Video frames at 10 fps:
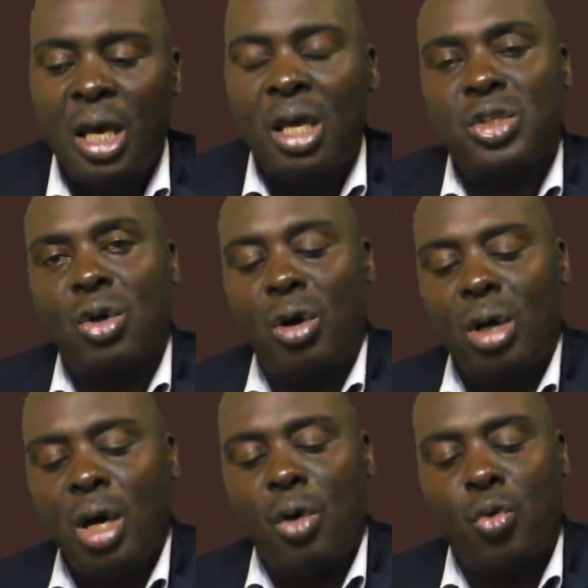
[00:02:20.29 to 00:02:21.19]
So
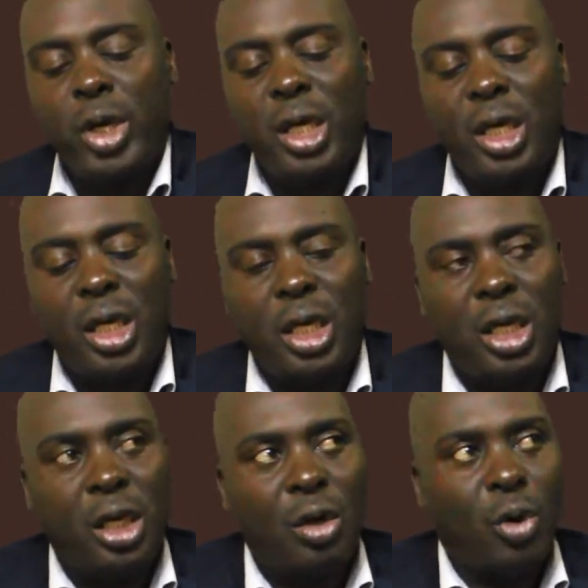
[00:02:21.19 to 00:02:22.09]

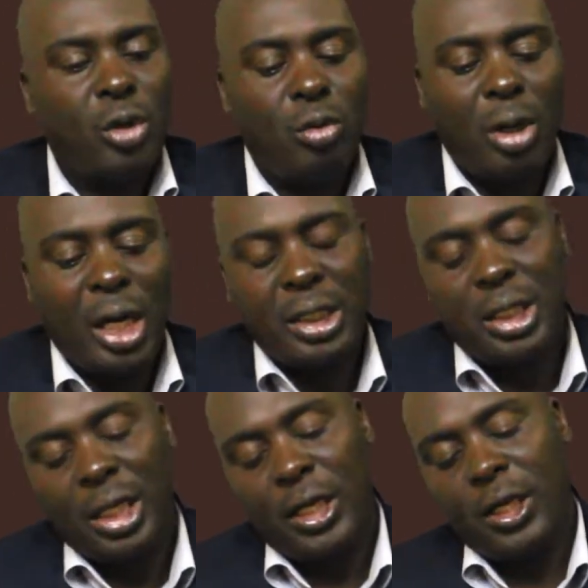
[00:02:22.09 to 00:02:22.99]
when you look at
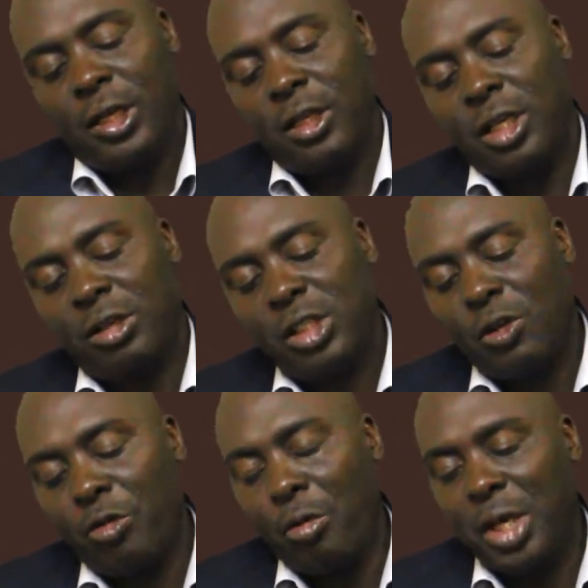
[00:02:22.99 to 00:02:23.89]
the crystal
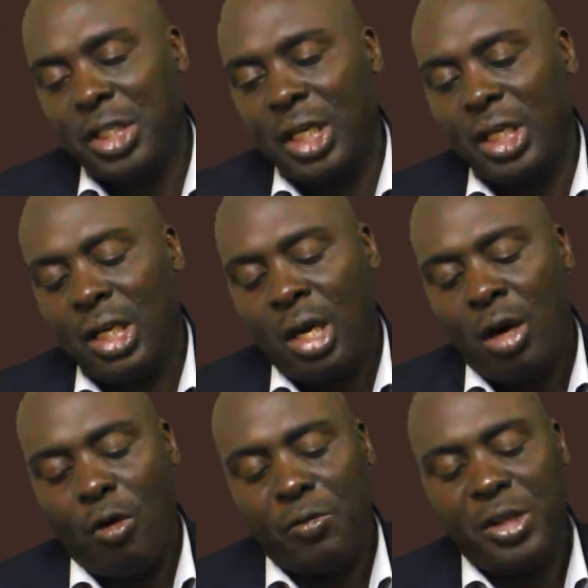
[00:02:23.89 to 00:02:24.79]
formation
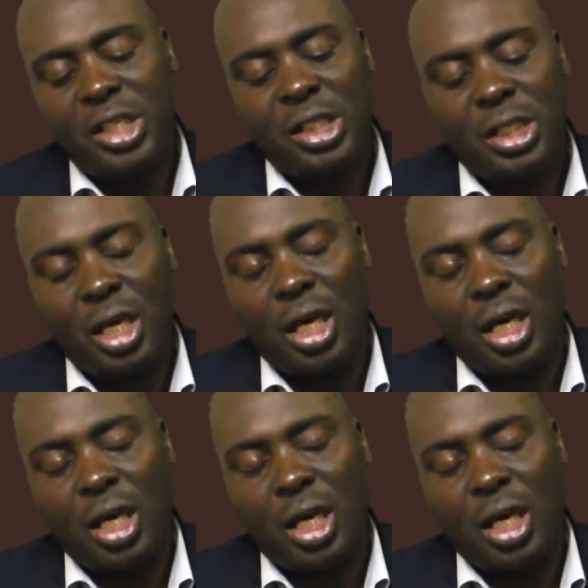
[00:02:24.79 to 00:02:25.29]
of this